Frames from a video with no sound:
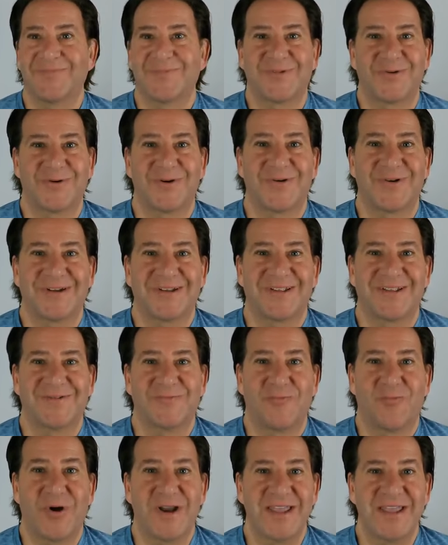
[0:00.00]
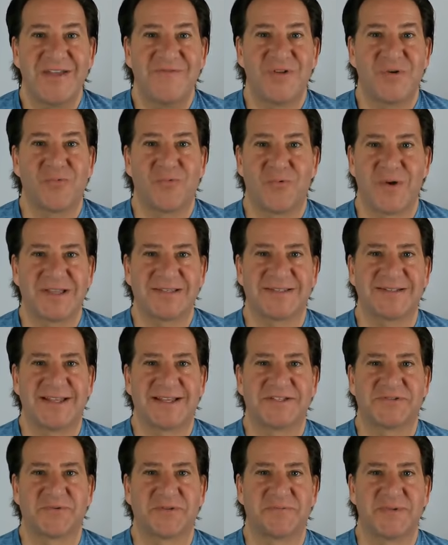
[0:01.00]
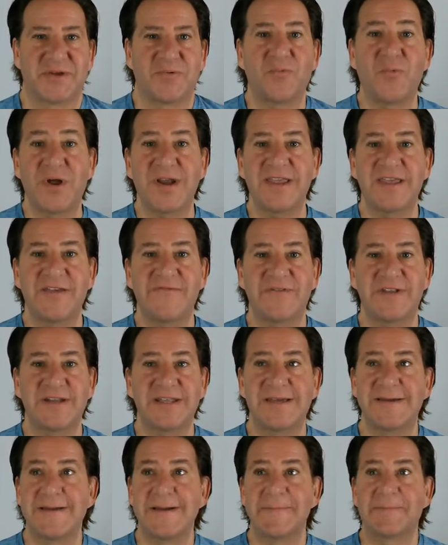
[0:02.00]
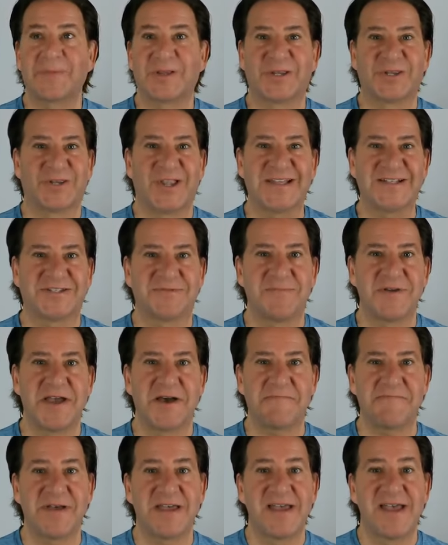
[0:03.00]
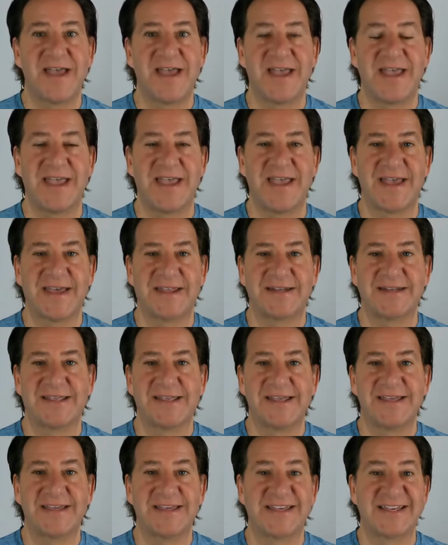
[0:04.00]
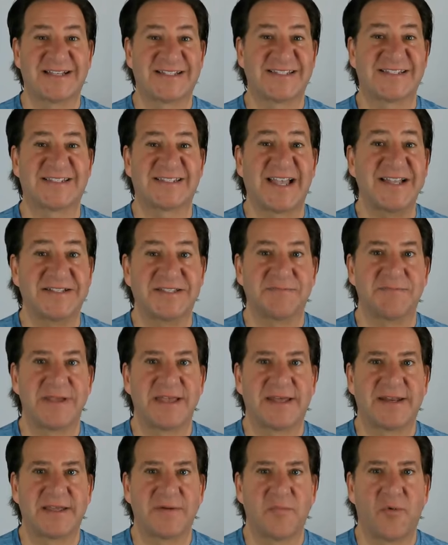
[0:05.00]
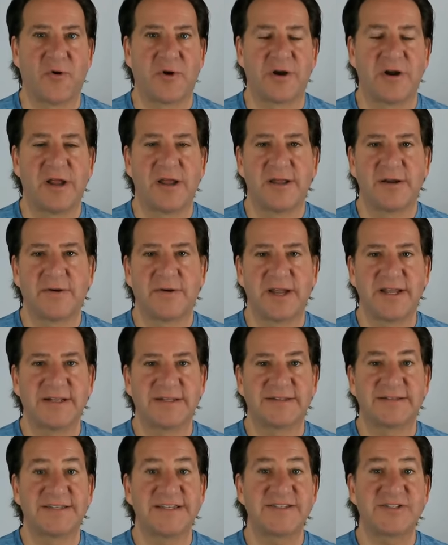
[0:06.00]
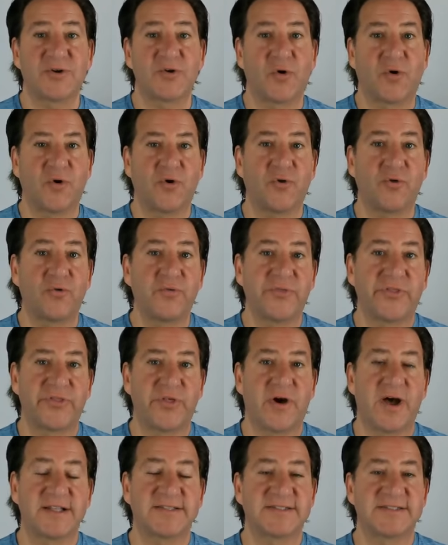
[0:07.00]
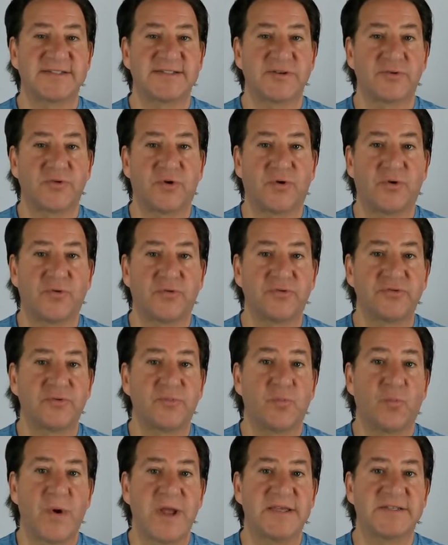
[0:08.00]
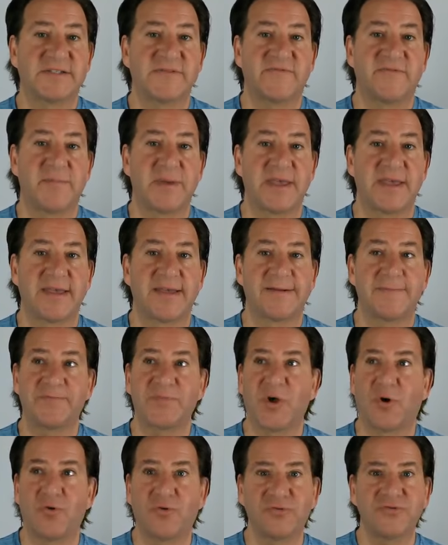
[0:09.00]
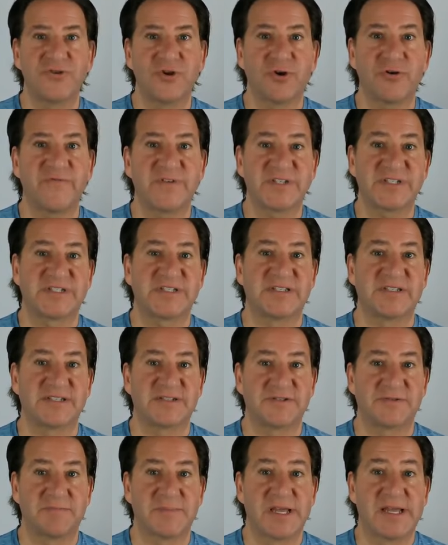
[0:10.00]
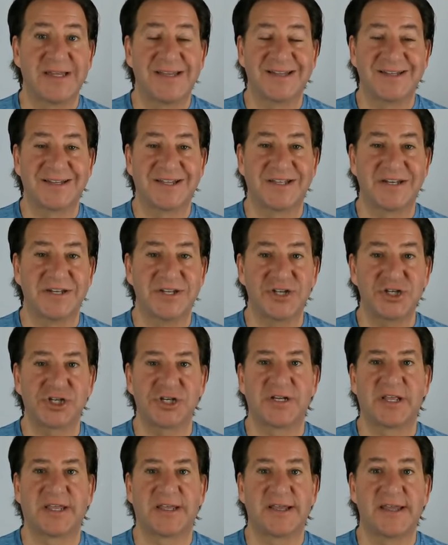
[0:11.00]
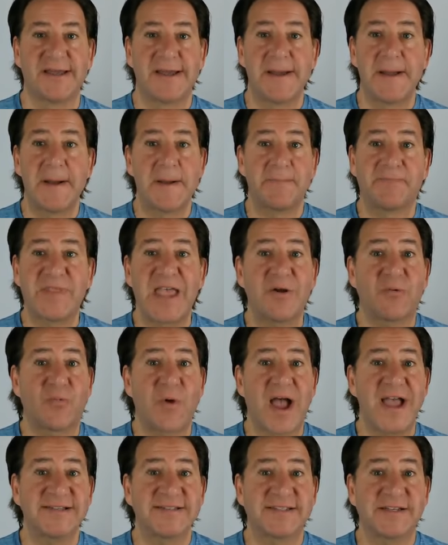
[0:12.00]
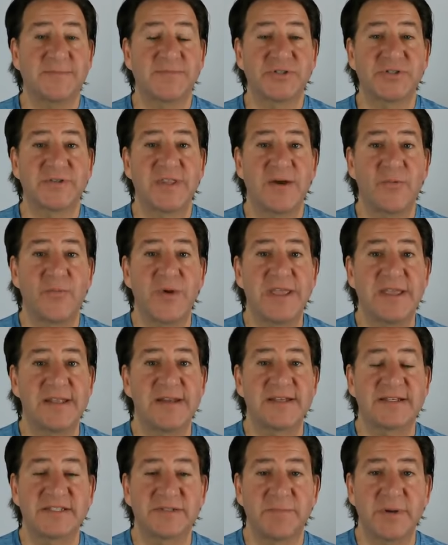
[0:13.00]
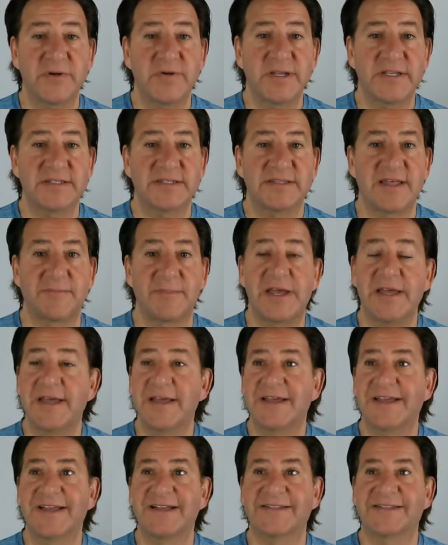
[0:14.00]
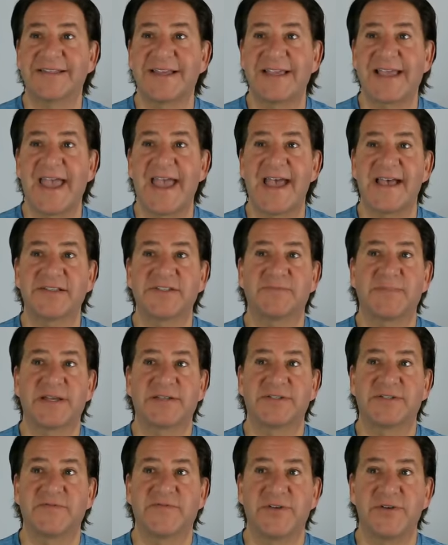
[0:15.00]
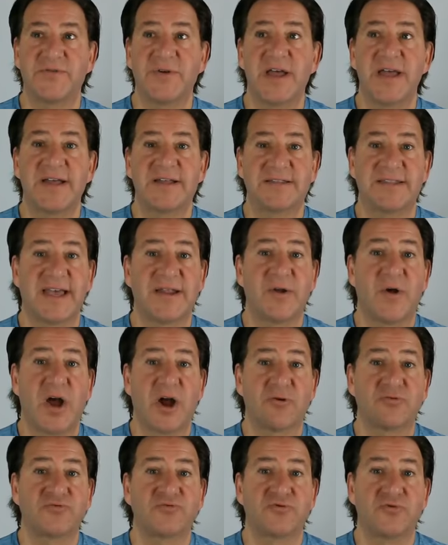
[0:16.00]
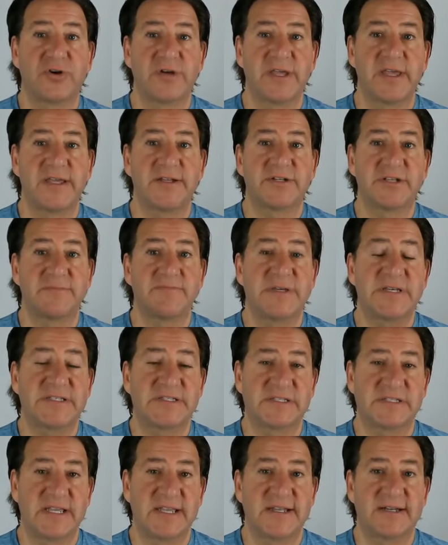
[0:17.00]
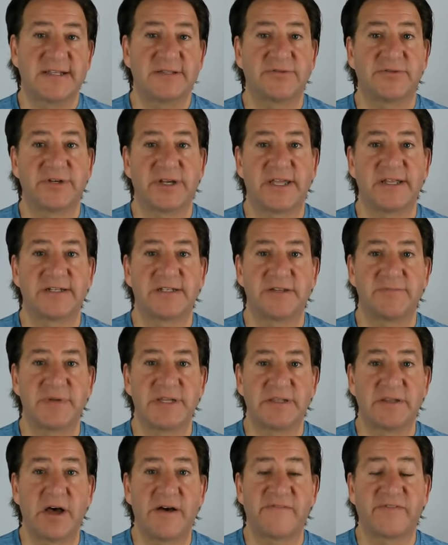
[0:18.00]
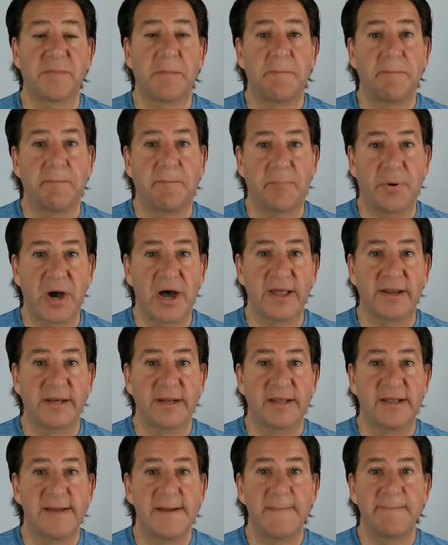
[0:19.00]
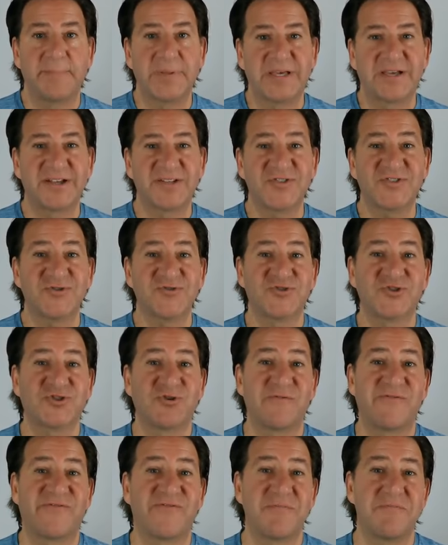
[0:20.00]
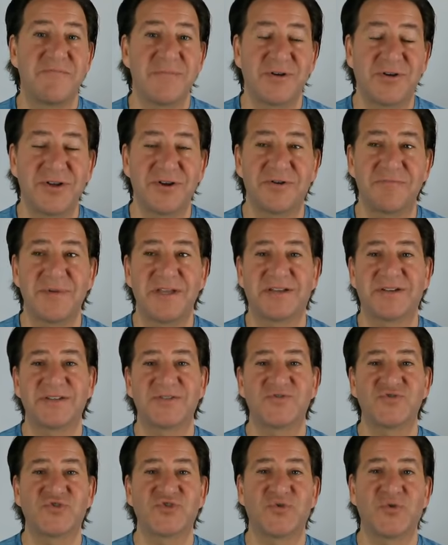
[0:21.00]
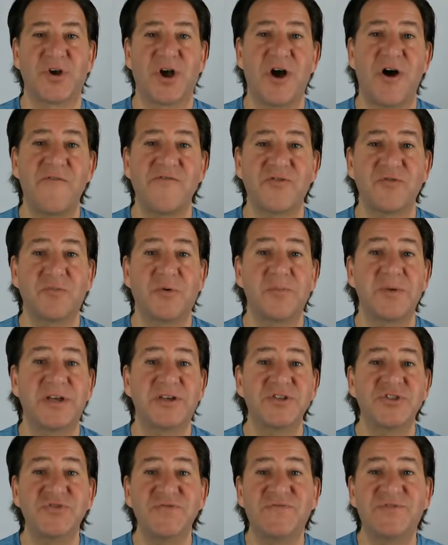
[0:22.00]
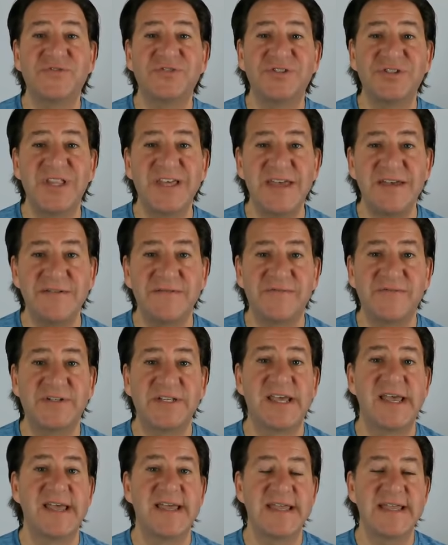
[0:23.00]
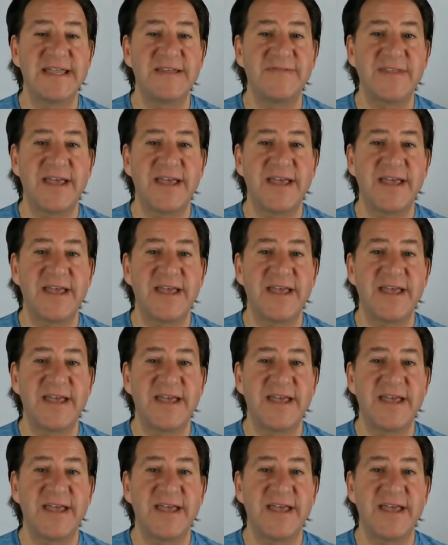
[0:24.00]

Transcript: or what even resonates with me, what even lights me up and excites me anymore, right? These are old thoughts, these are old ways of being, old nervous system conditioning that rise up so that we can experience them. It's like aspects of you that are looking to be seen and looking to be loved. But because they're so familiar, because they're so comfortable, because you've lived in